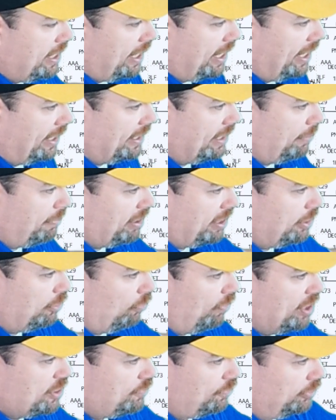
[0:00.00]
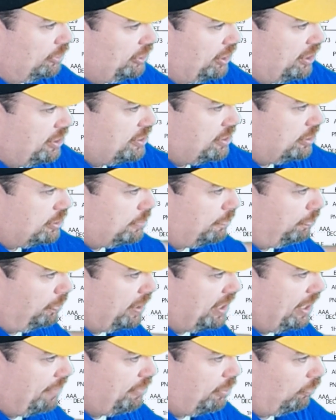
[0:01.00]
and getting into West Virginia. So some
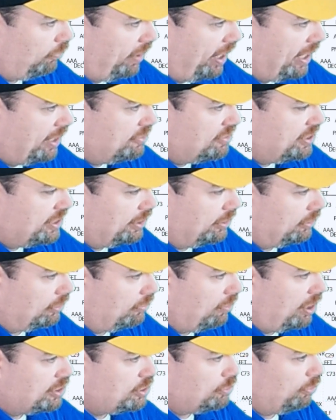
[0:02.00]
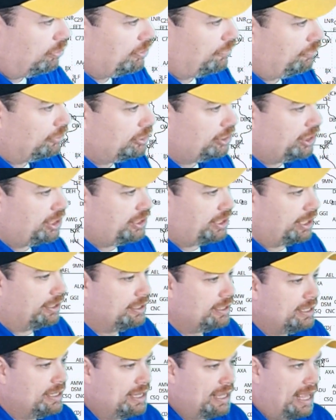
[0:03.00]
pretty heavy rains here across Northern Virginia
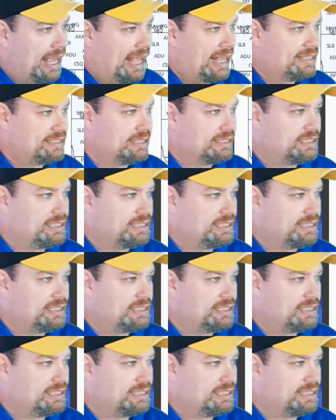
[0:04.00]
as the